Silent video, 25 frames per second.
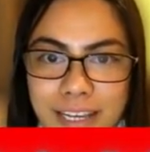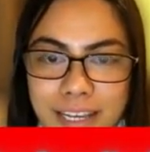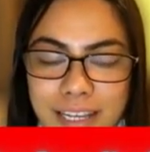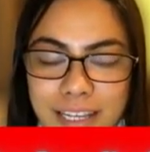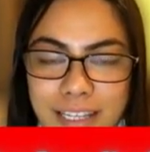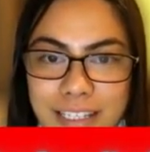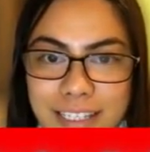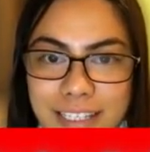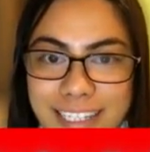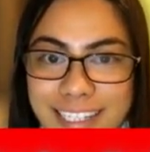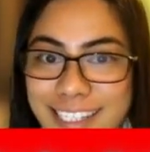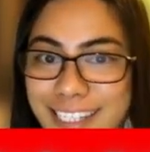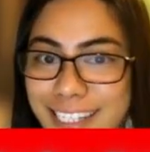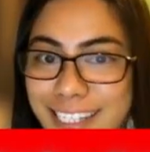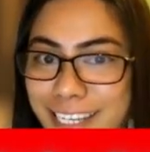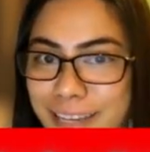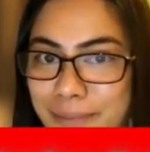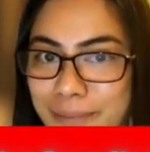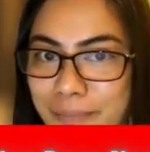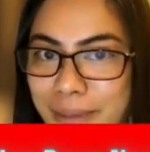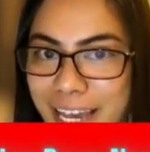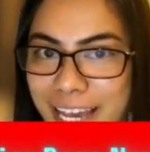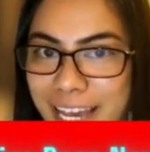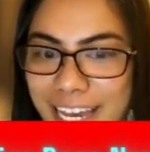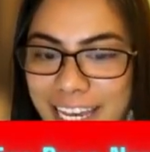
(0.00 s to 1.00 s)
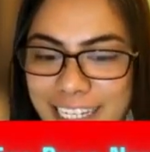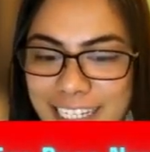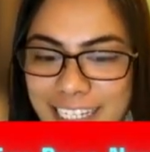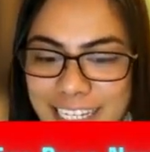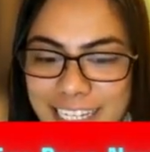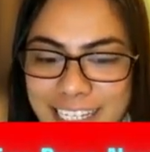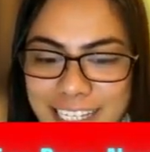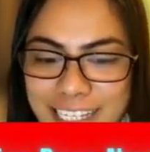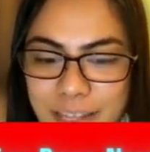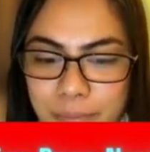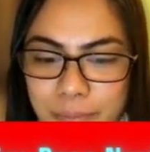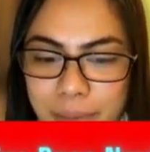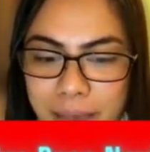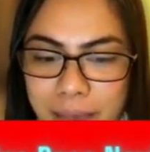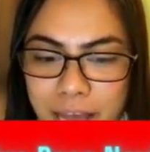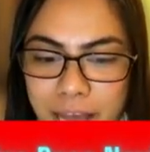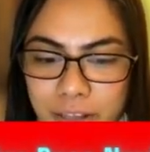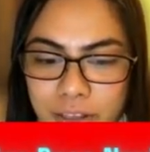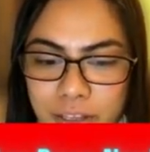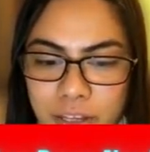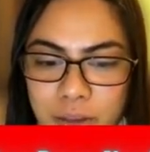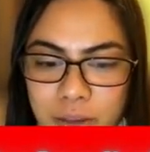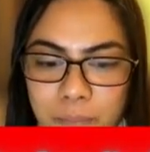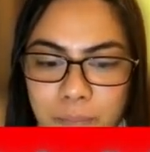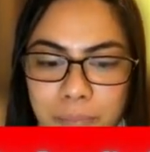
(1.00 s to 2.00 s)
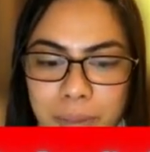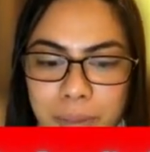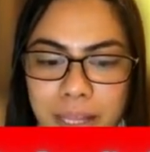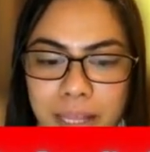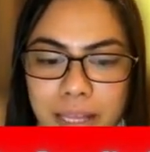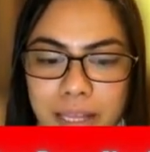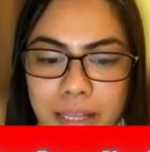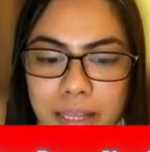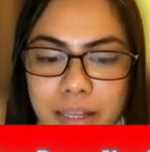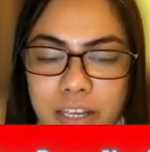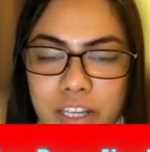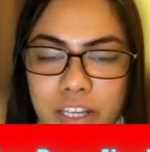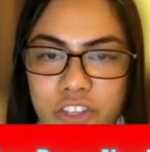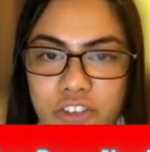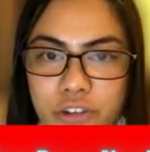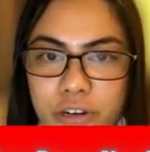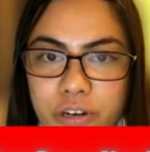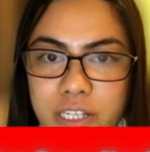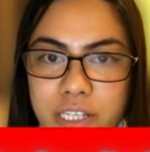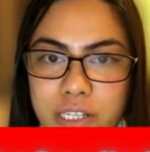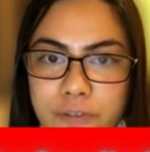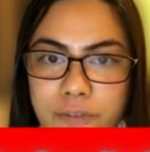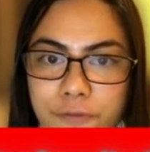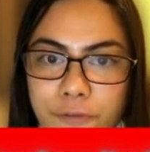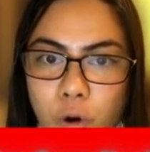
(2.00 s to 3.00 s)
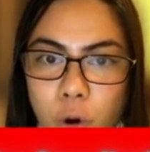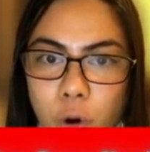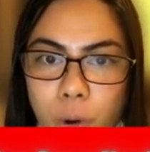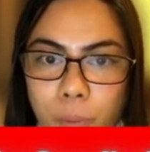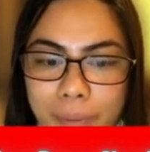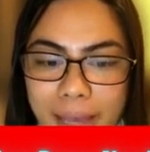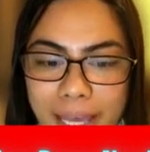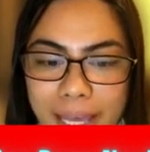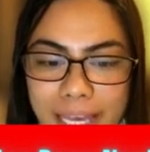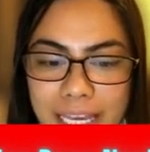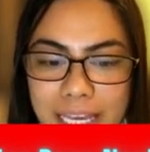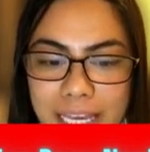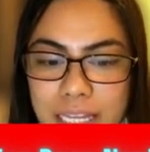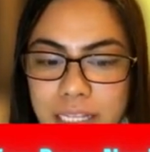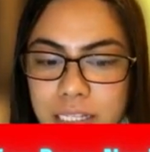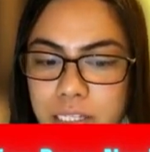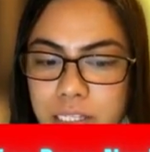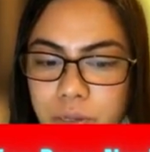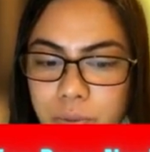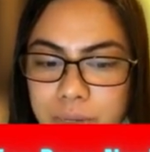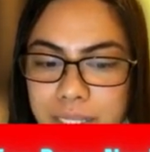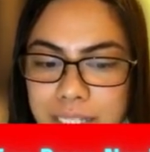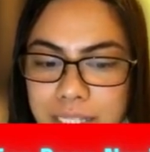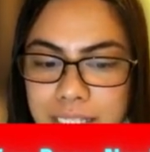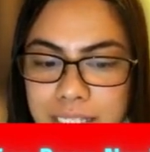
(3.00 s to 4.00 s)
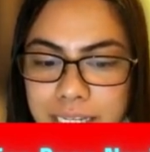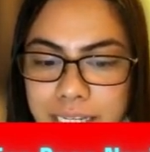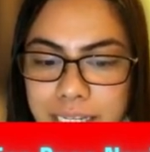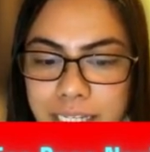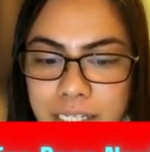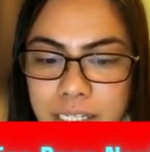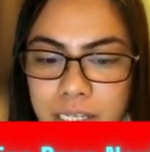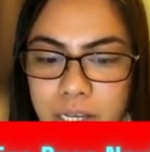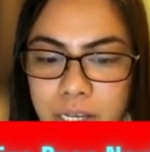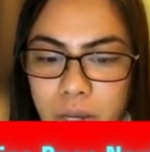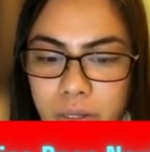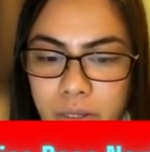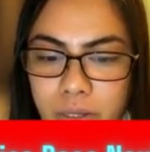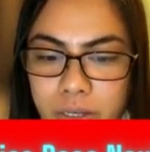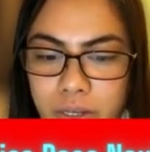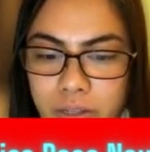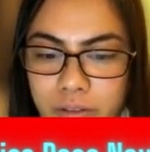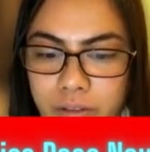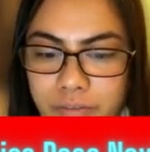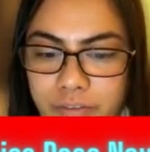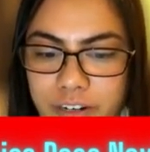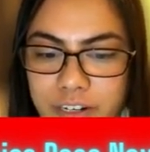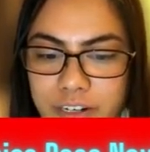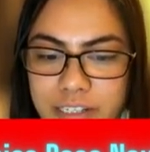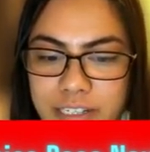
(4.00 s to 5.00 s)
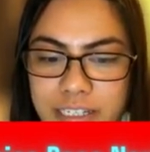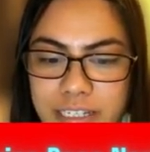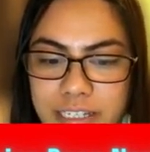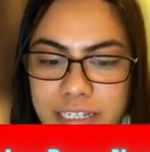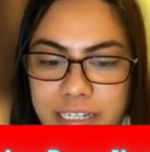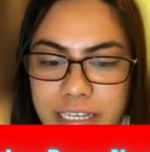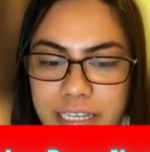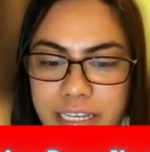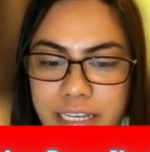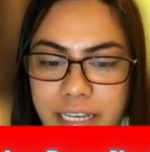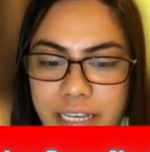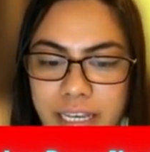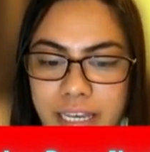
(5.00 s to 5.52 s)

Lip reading: The debate isn't about completely transforming into a TikTok university.